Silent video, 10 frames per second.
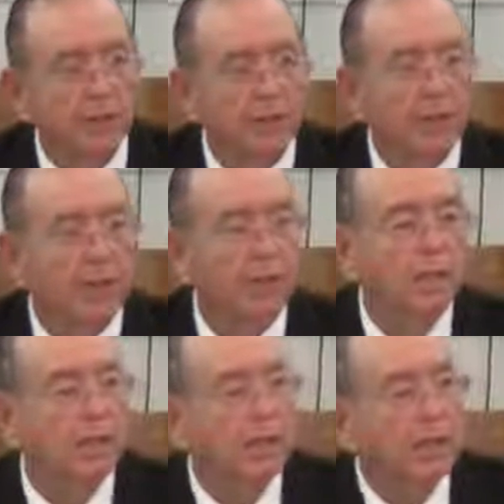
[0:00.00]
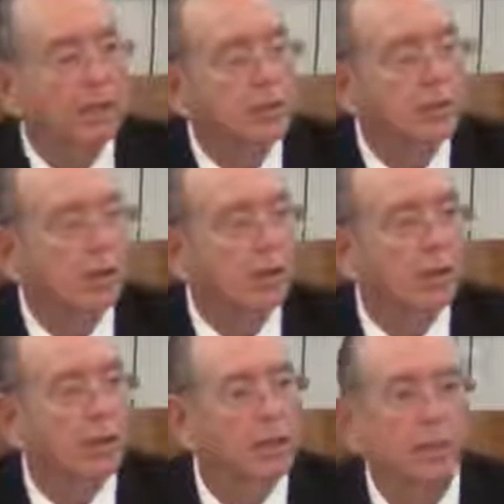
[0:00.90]
sing an invitation
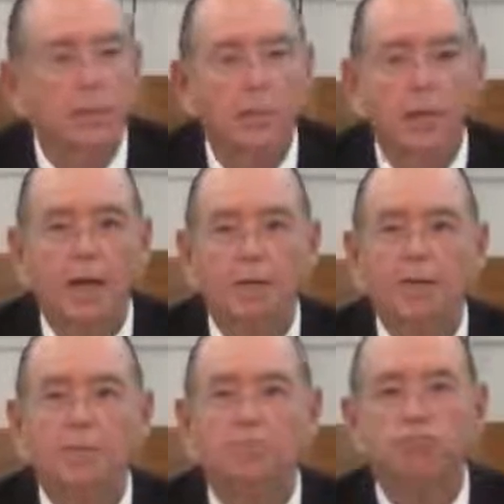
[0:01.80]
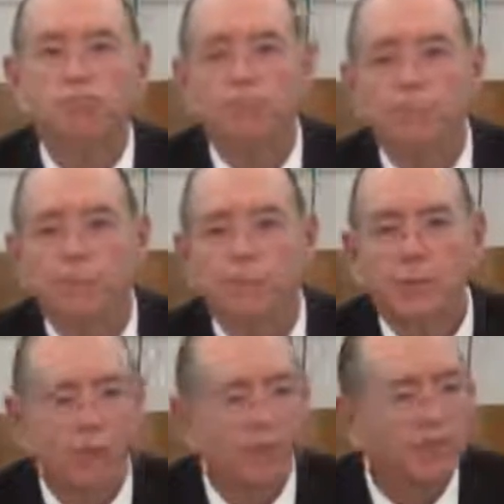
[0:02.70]
song in just about
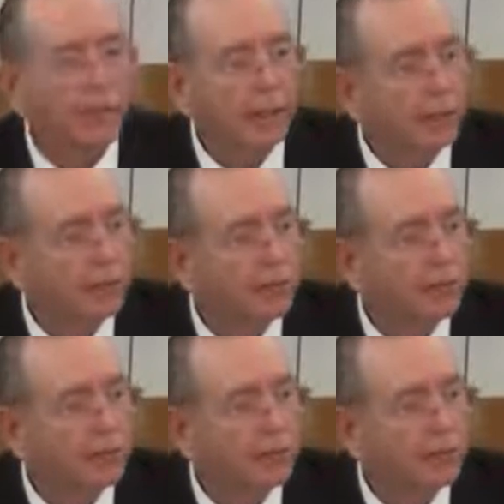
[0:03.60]
20 seconds.